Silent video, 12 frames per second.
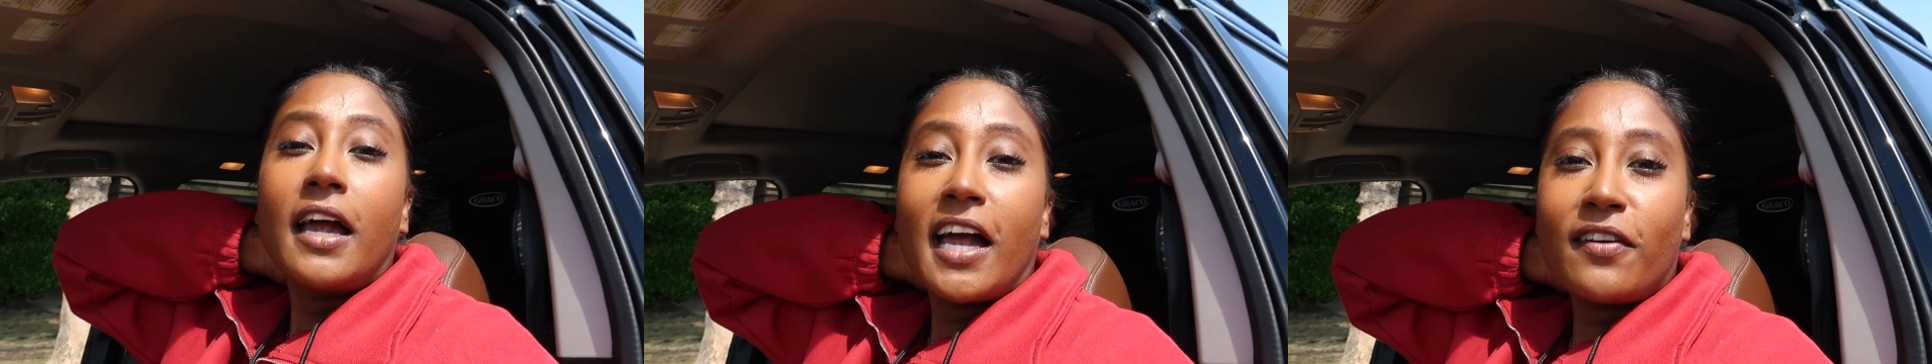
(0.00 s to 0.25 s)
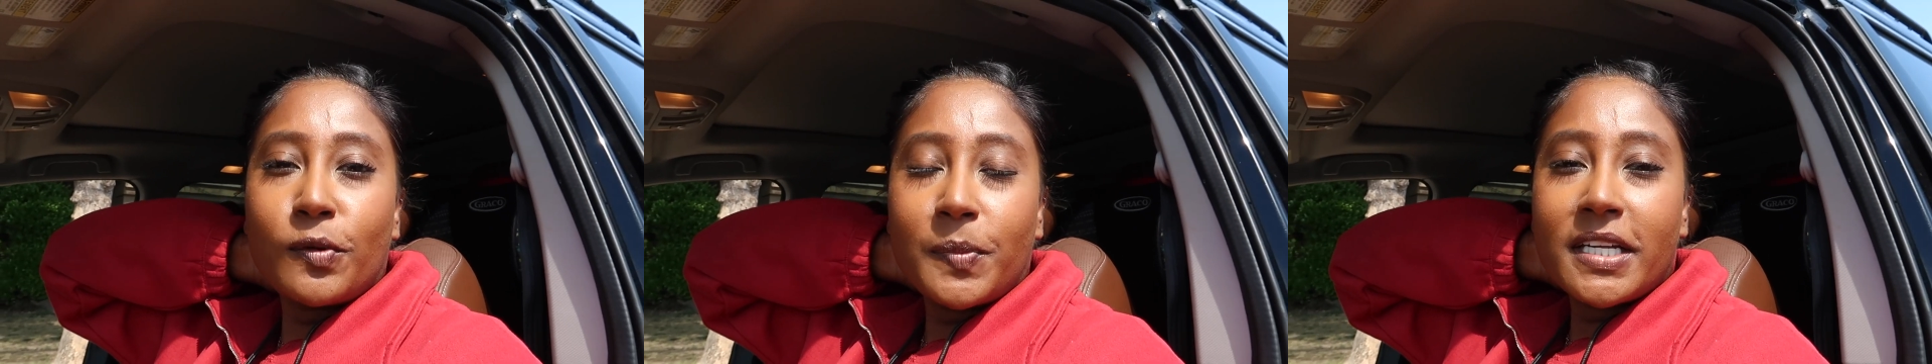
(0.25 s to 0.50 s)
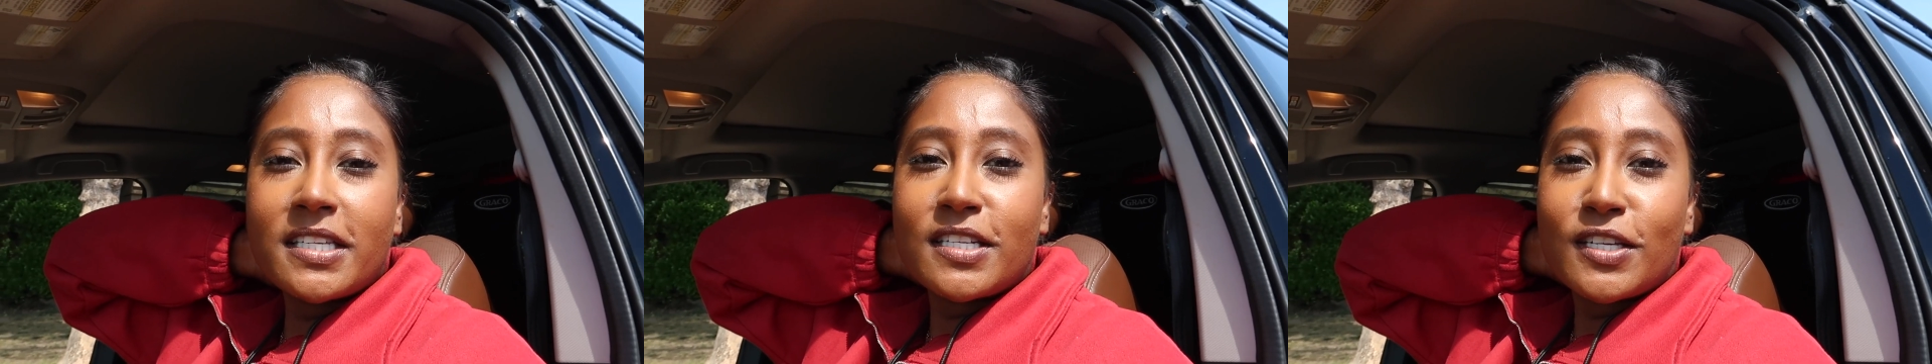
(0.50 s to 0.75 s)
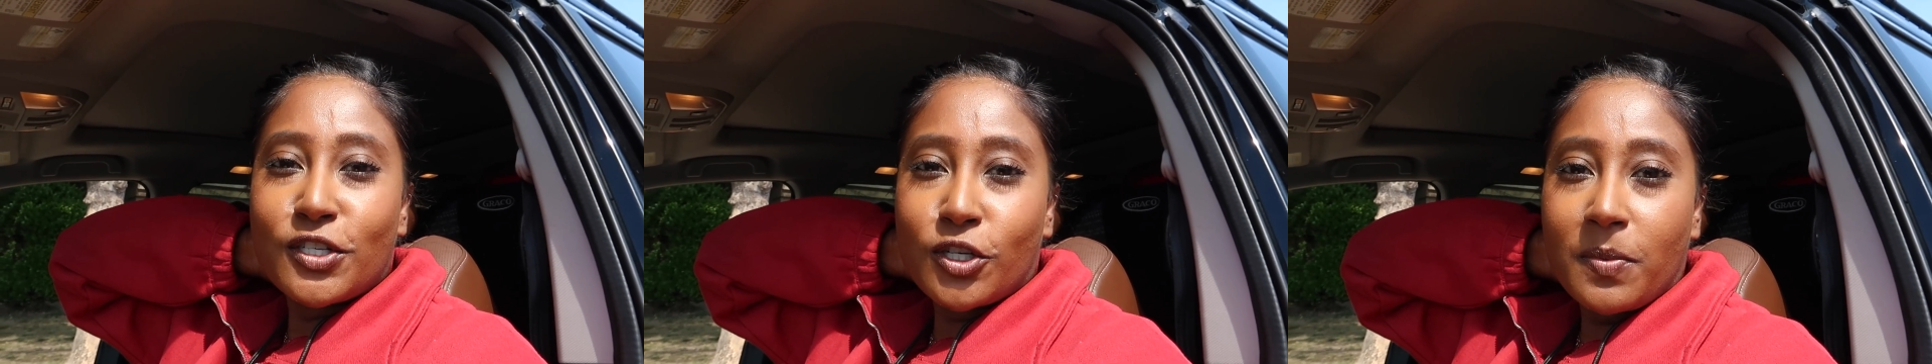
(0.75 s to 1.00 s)
everybody's
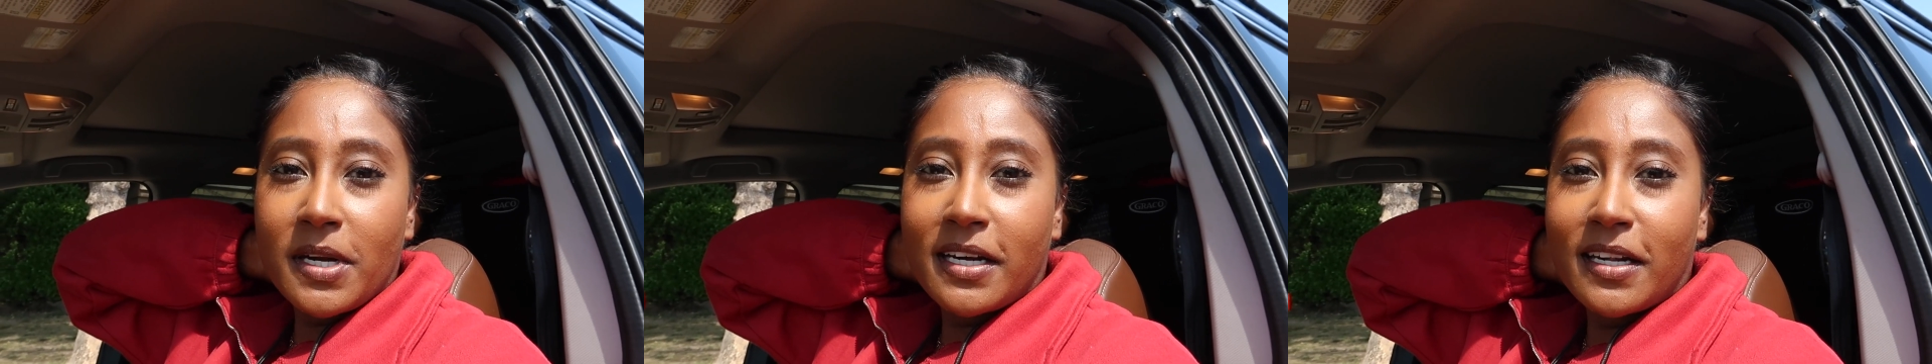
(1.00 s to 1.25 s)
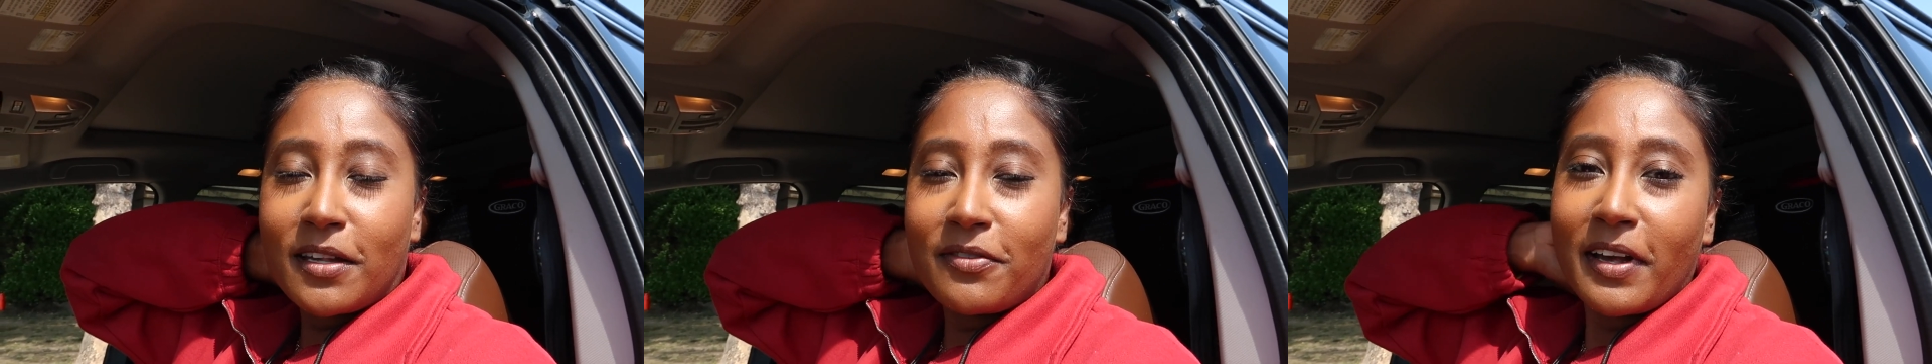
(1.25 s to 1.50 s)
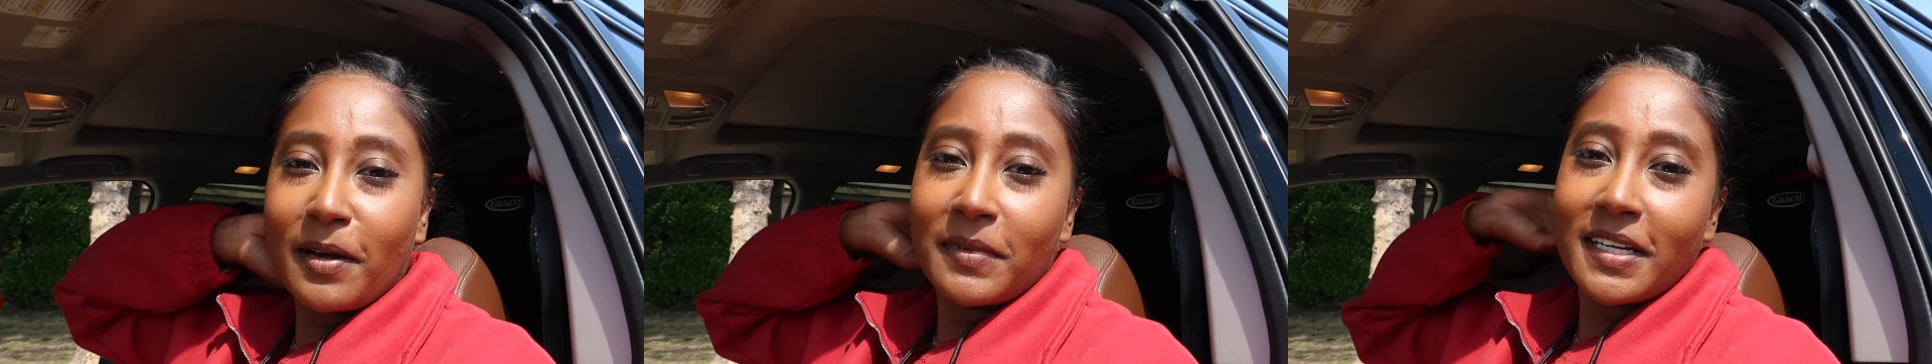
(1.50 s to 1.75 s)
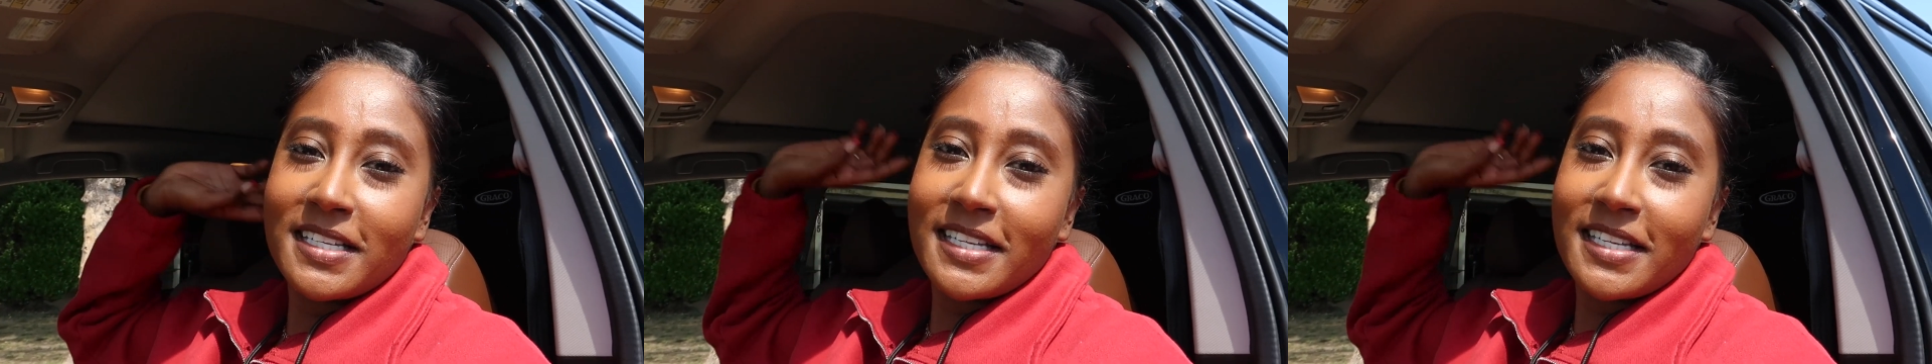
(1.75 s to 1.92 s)
distributed in the family.